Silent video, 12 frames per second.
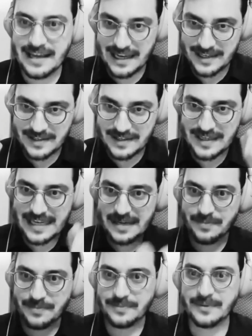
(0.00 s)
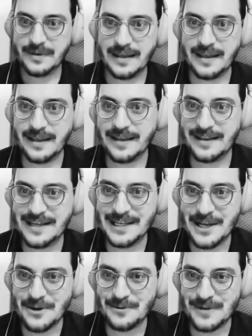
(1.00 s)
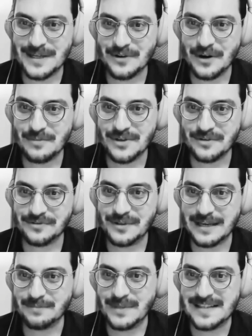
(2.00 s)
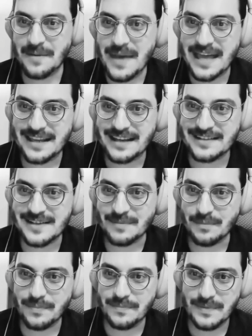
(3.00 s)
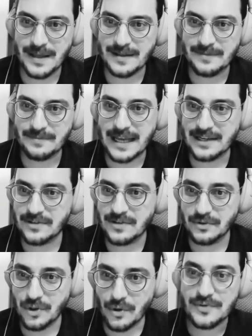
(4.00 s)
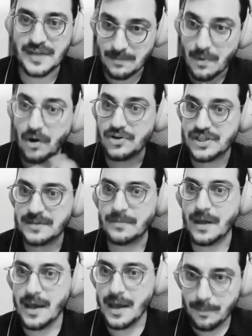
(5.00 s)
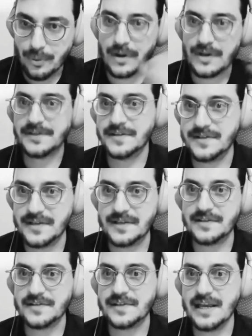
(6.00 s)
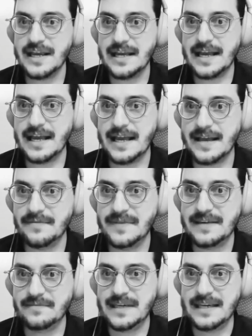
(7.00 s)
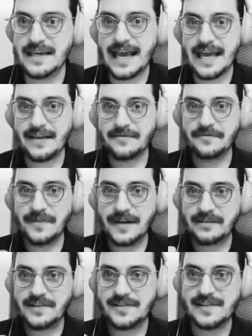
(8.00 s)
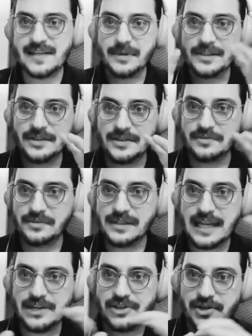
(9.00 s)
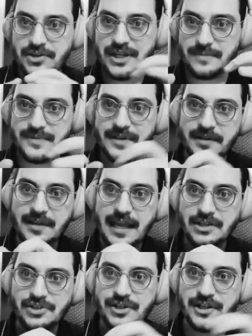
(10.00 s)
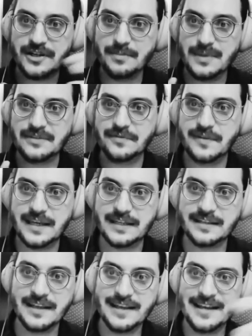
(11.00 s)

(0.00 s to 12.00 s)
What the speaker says: in deep, in terms of like mathematics and like those emergent processes. We have very similar relationships in nature between